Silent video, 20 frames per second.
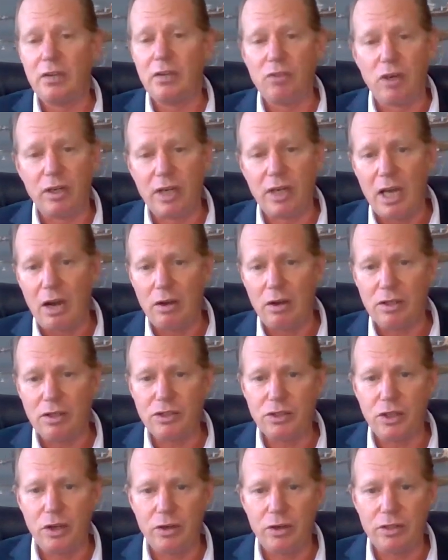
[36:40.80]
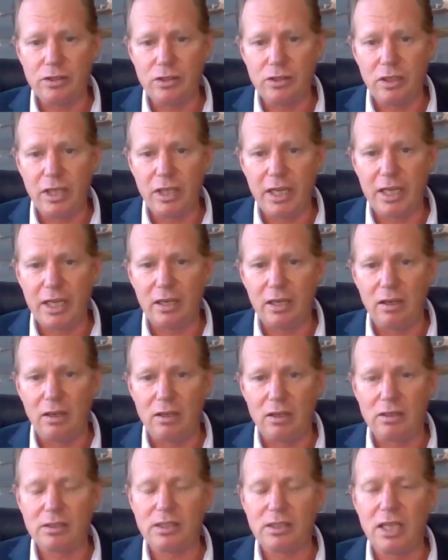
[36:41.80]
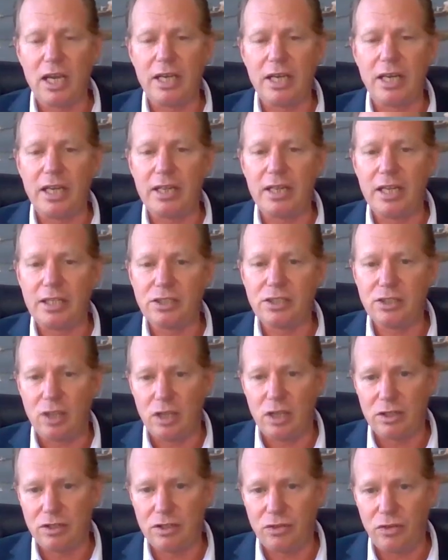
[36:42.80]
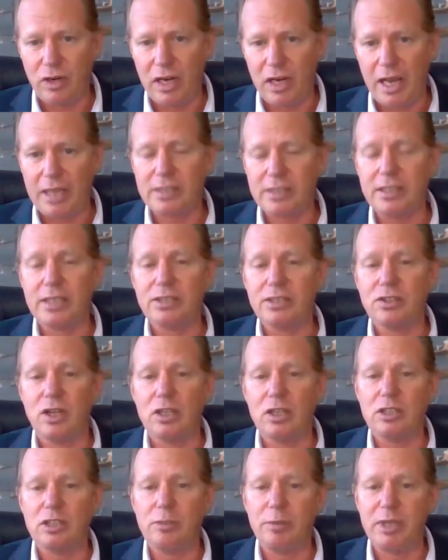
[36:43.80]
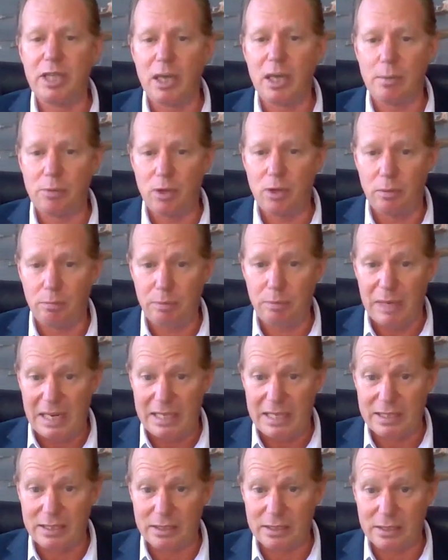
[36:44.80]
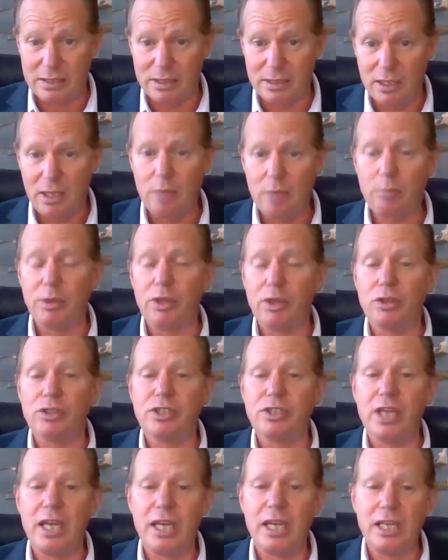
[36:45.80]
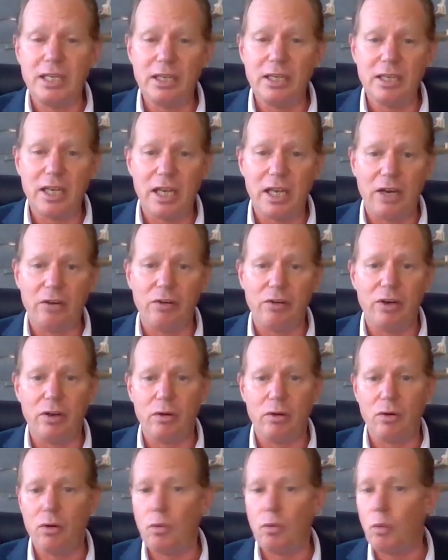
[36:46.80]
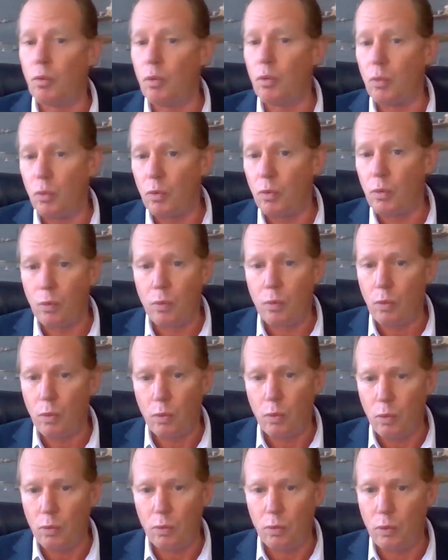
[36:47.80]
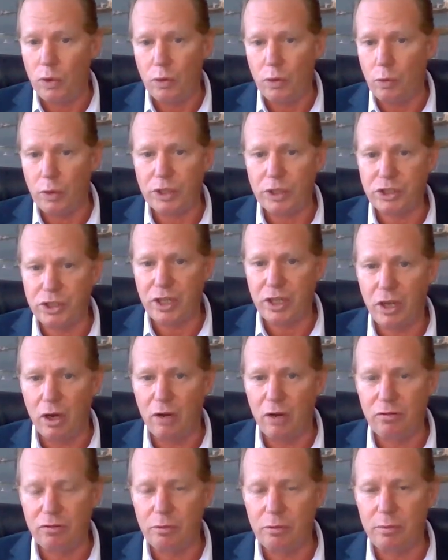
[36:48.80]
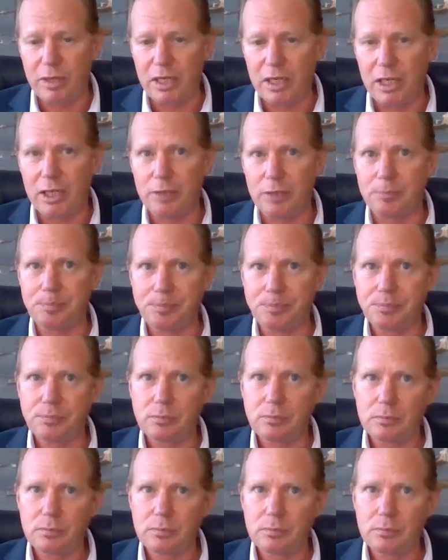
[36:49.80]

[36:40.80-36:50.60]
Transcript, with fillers: They've got an hour to go until they get alongside and they start to relax. They start to become complacent because they're in an area with which they are familiar.